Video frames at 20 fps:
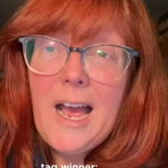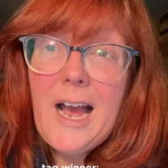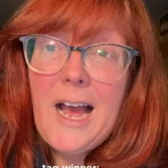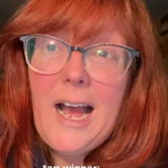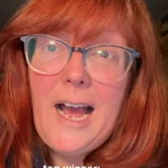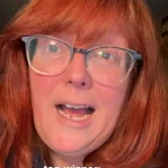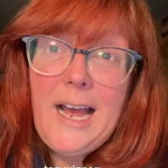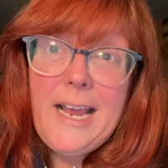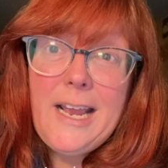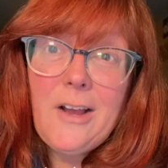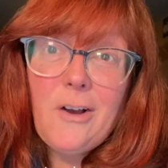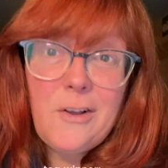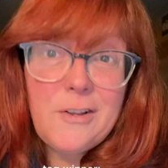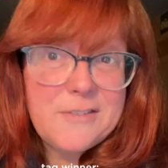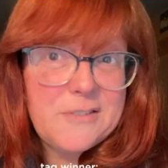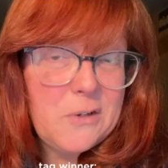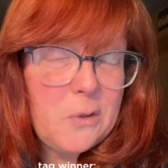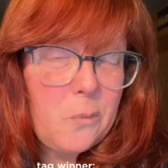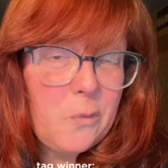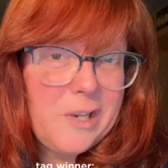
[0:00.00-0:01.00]
I
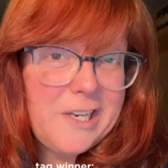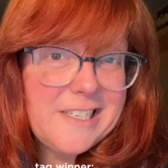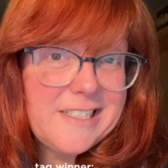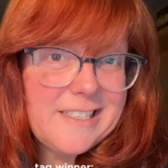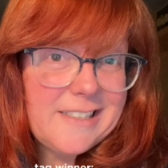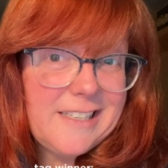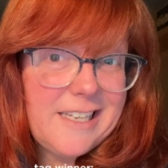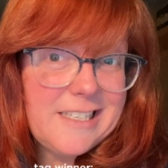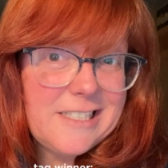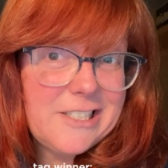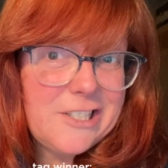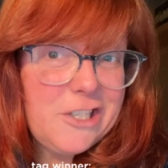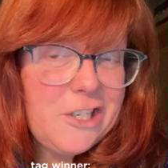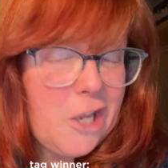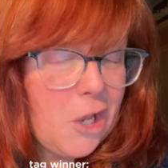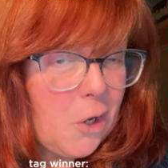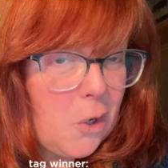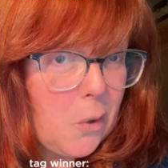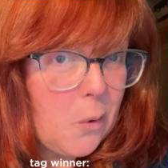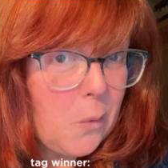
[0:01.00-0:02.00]
also wanted to let you
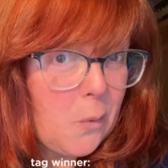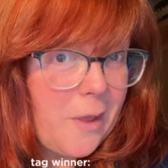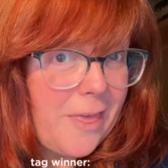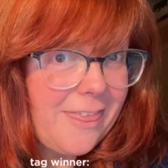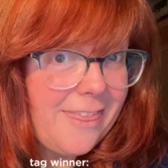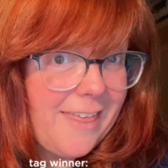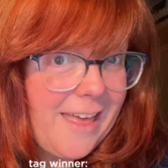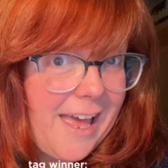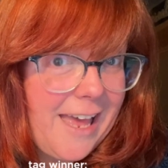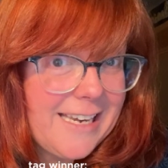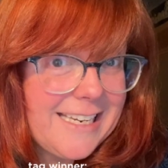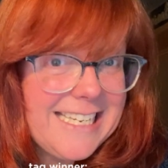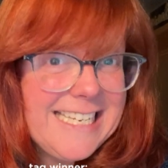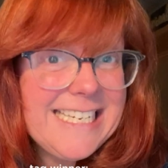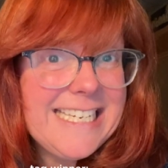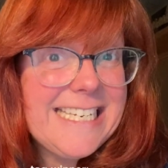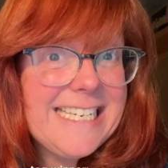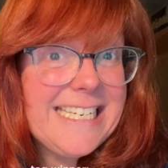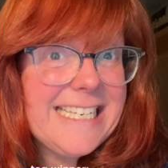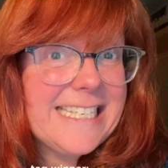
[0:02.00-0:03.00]
know that
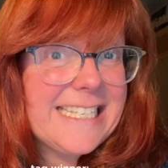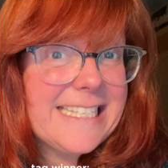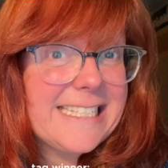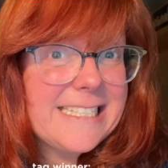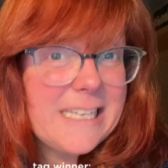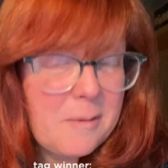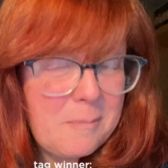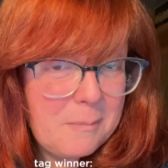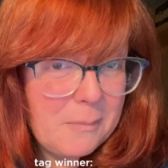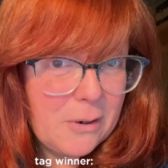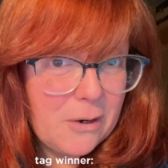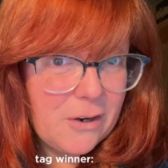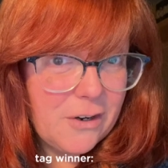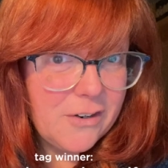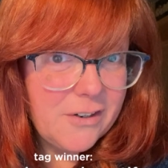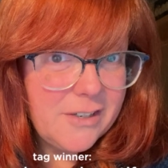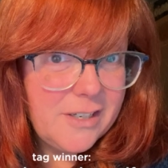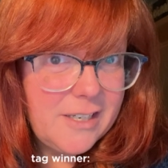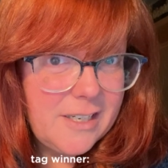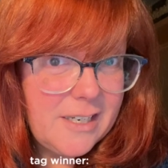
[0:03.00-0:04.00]
in
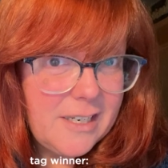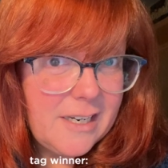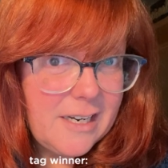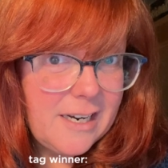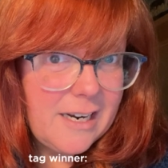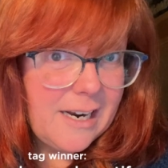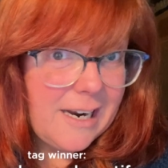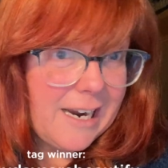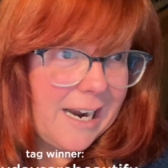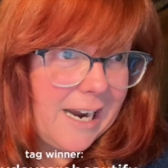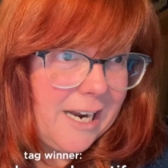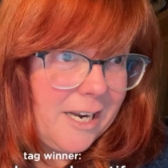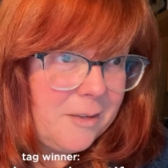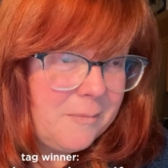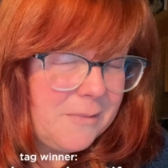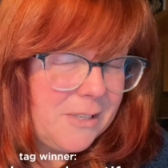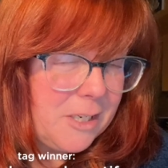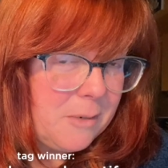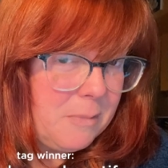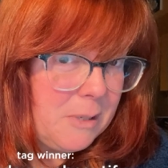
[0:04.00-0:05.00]
December,
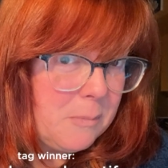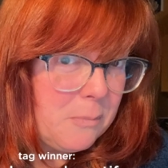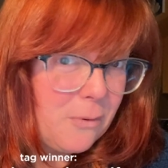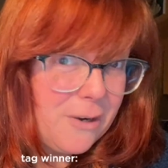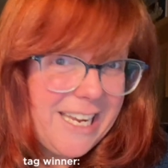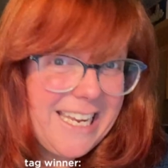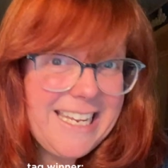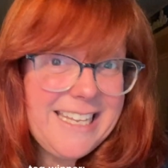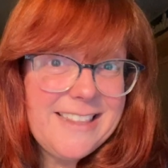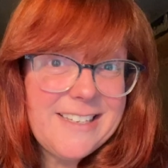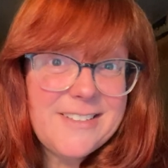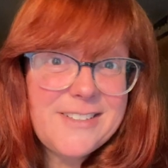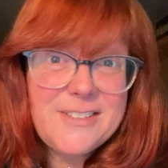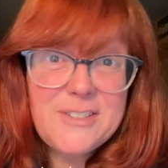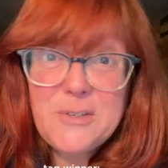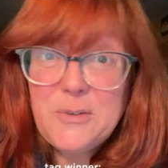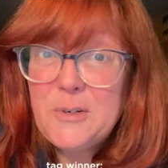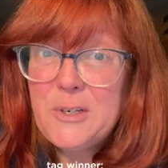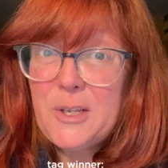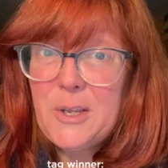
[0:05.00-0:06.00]
I'm going to be bringing the
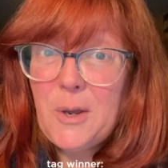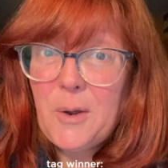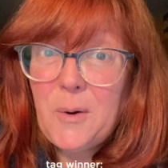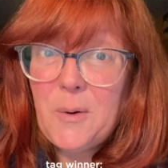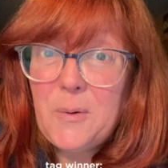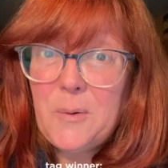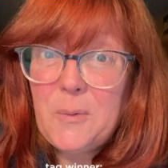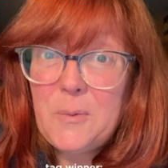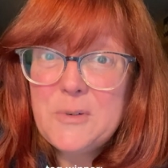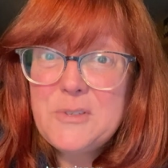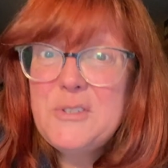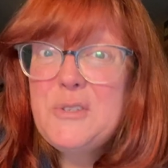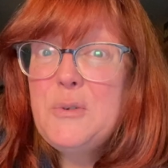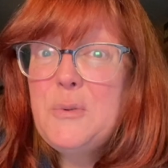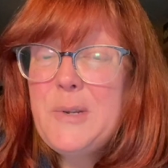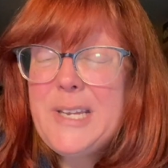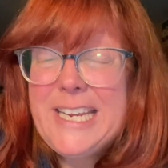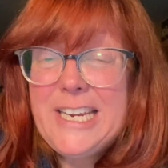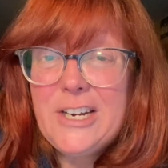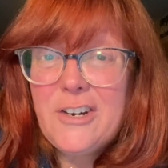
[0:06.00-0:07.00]
studio to
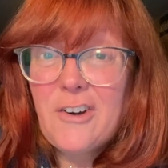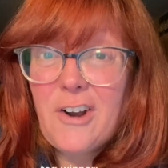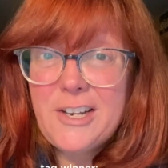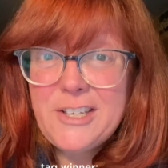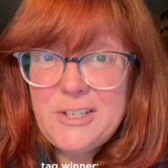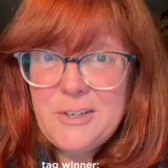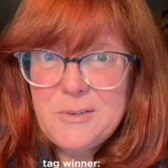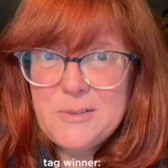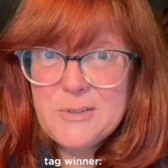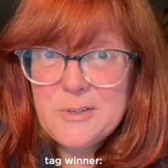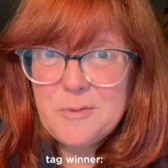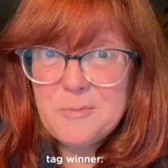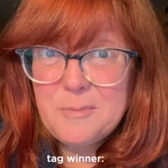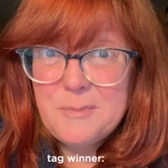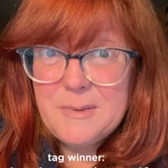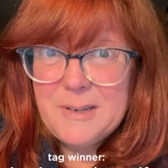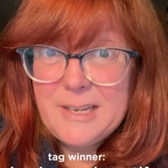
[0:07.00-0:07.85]
here on YouTube.